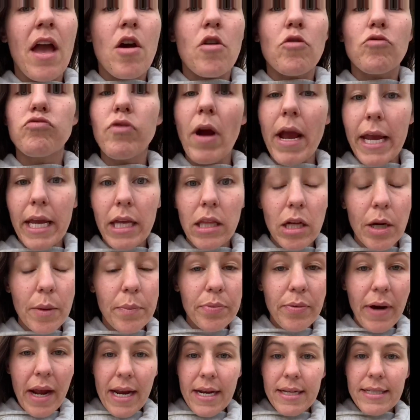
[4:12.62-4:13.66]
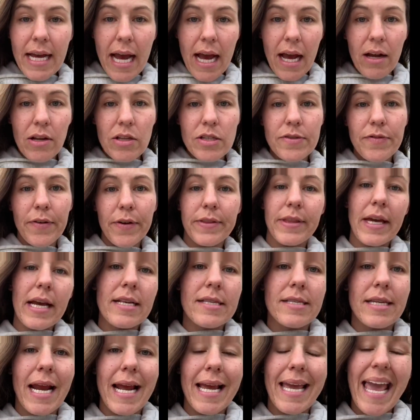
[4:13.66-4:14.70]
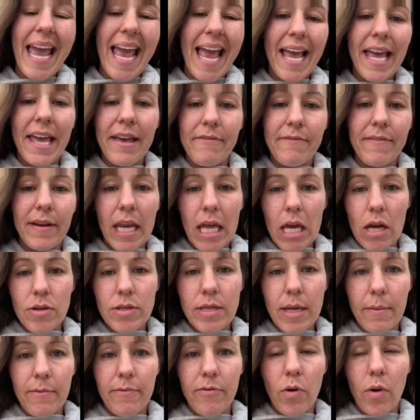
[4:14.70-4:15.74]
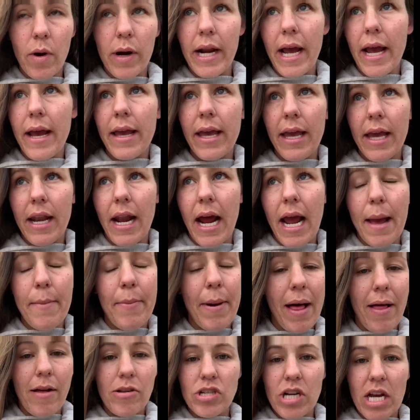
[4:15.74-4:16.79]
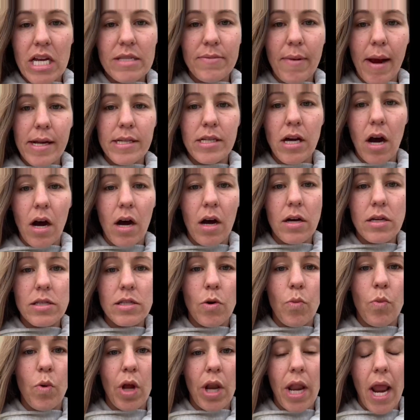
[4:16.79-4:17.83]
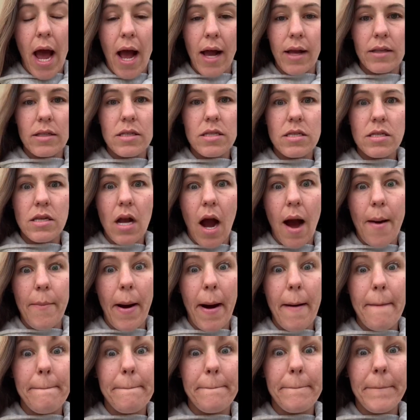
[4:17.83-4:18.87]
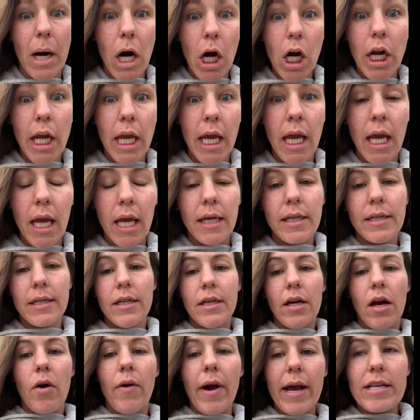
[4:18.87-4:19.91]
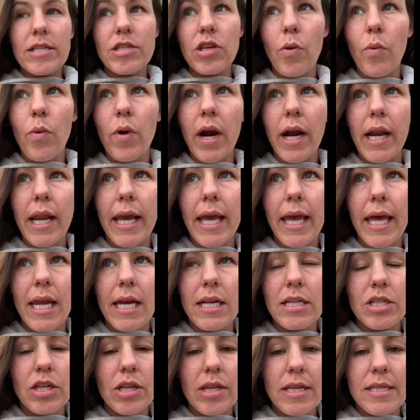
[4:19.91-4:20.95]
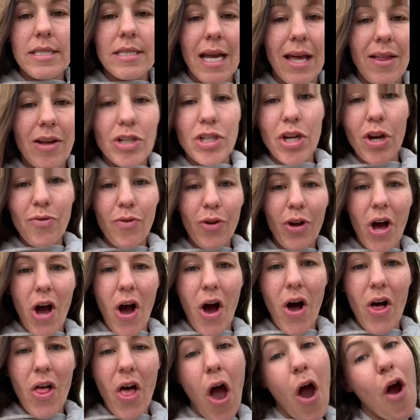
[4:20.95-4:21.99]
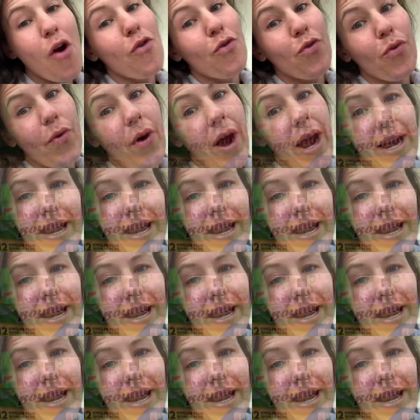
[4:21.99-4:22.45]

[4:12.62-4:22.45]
regular breakdowns for things that I can't get videos up for. And again, I apologize. My dogs will not stop barking. Okay, so we're going to get into this Dollar General haul right